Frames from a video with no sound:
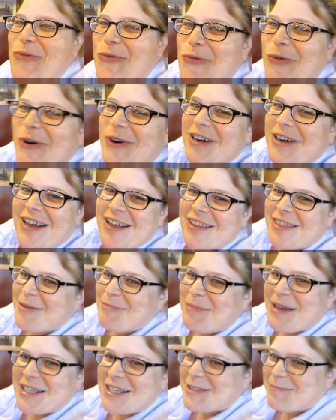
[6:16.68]
We're not the
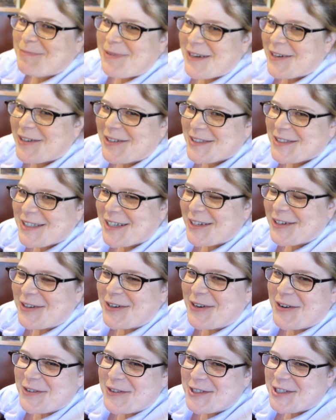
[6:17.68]
best parents on
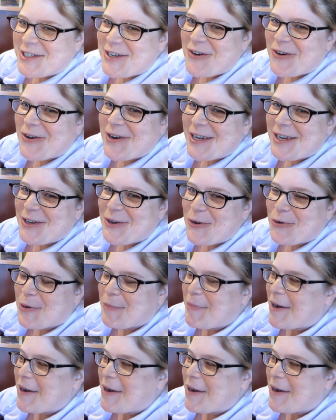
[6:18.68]
earth. She already knew